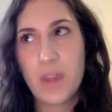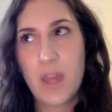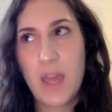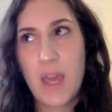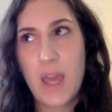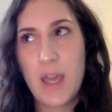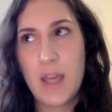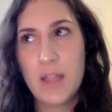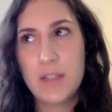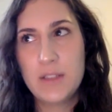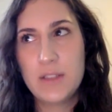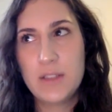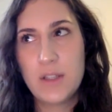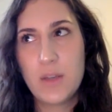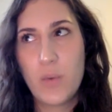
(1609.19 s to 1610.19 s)

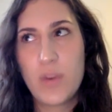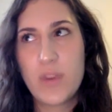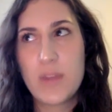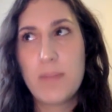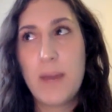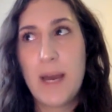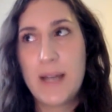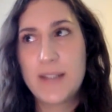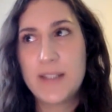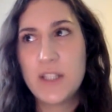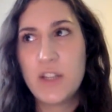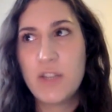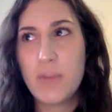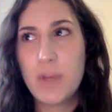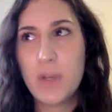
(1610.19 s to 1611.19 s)
And with the
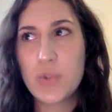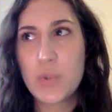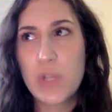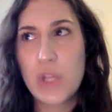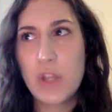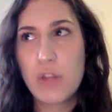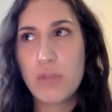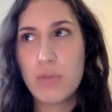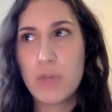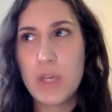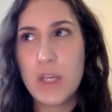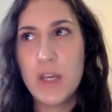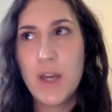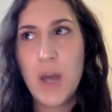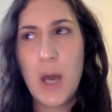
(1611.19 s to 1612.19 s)
passing of Bill
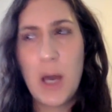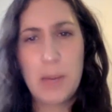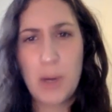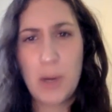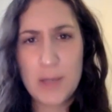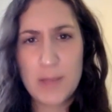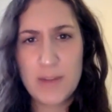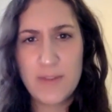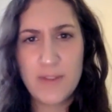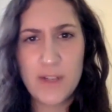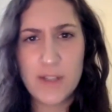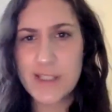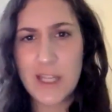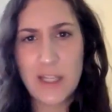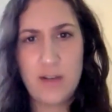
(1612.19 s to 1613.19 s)
23, a part of me
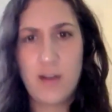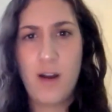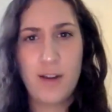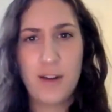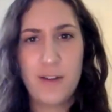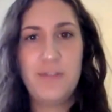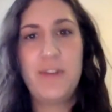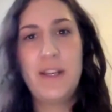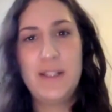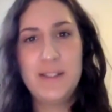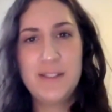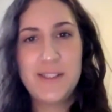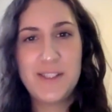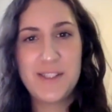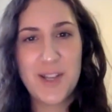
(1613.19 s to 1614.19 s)
feels like not
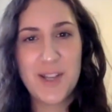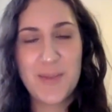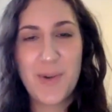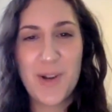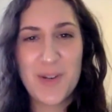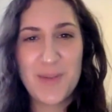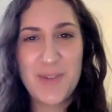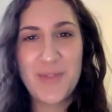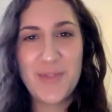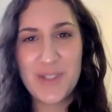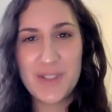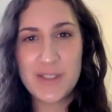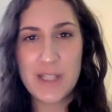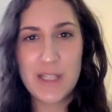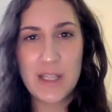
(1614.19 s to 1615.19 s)
convinced. A part of me
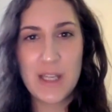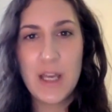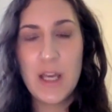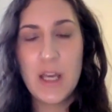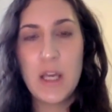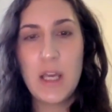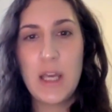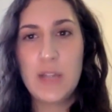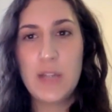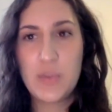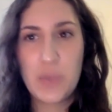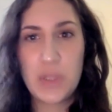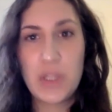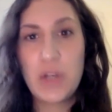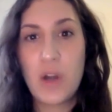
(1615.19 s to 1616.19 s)
feels like it's
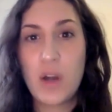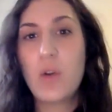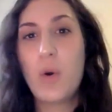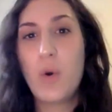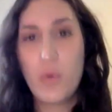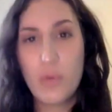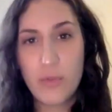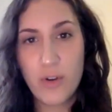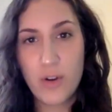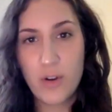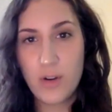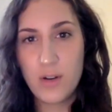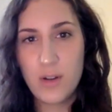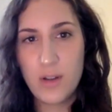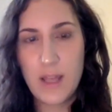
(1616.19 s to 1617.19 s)
really not
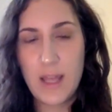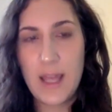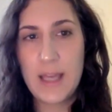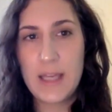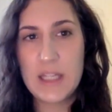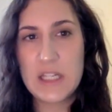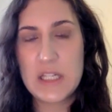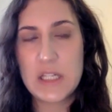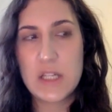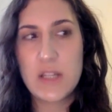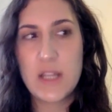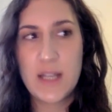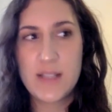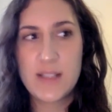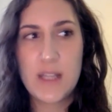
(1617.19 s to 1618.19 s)
over. And
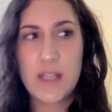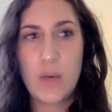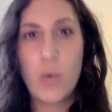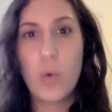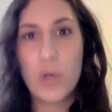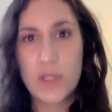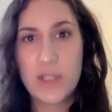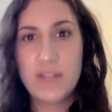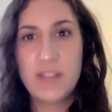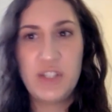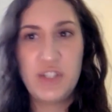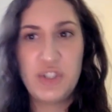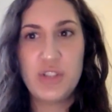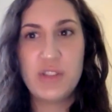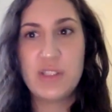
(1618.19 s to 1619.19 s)
that's how
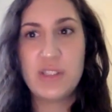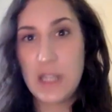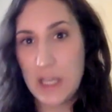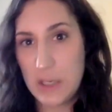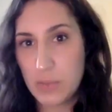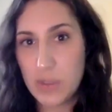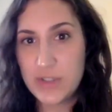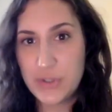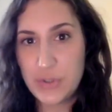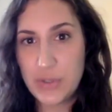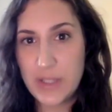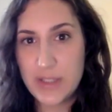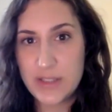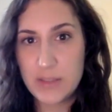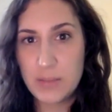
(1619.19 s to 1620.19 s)
organizations like Rescue
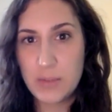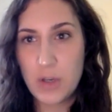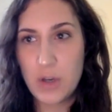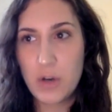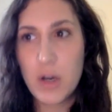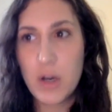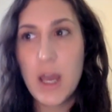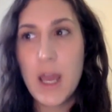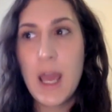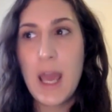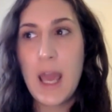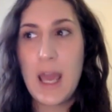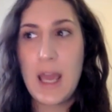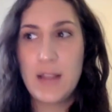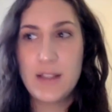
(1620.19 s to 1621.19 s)
Lake Simcoe
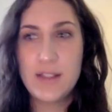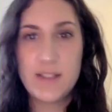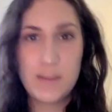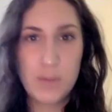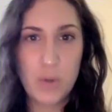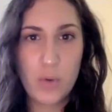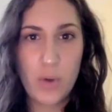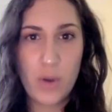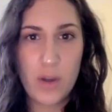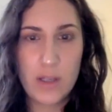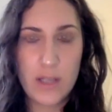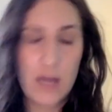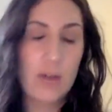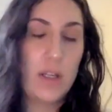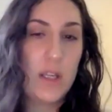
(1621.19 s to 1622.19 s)
and the Simcoe
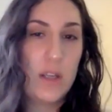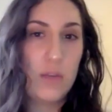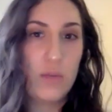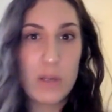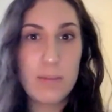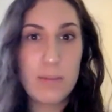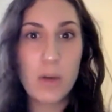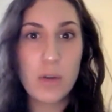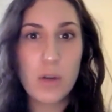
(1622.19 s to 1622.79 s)
County Greenbelt